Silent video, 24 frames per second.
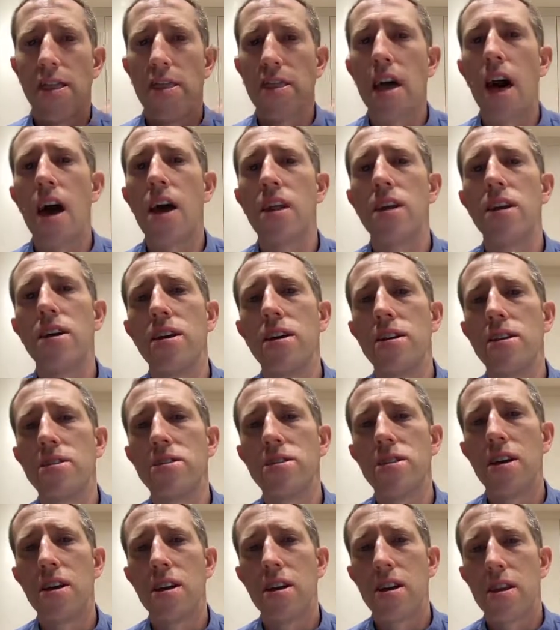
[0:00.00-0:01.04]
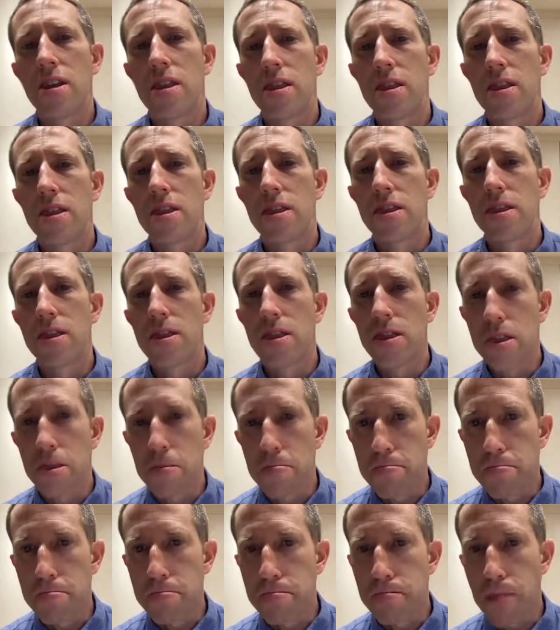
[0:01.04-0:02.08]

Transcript: That is the